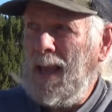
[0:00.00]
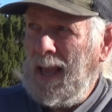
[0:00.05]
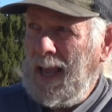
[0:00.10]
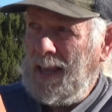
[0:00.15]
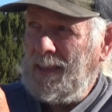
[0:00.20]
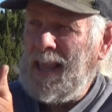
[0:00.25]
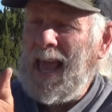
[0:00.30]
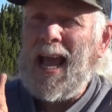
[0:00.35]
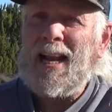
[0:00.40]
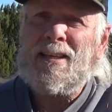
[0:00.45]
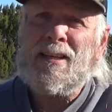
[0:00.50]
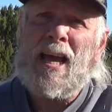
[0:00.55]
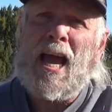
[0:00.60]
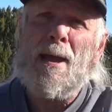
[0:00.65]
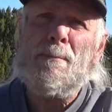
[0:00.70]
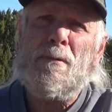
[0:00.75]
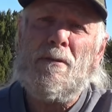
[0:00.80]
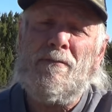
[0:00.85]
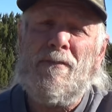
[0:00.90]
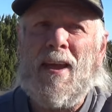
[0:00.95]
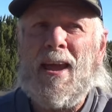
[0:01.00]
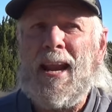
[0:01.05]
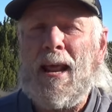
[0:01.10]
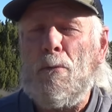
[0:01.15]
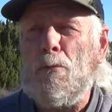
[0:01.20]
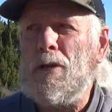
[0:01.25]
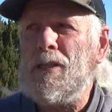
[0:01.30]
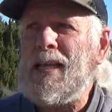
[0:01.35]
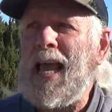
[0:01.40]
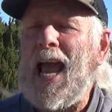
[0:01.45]
In that timed event, I
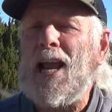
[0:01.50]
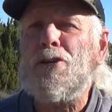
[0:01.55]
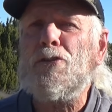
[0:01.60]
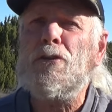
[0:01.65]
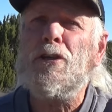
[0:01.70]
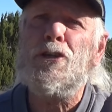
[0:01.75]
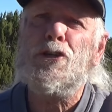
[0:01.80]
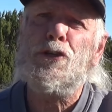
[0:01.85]
was actually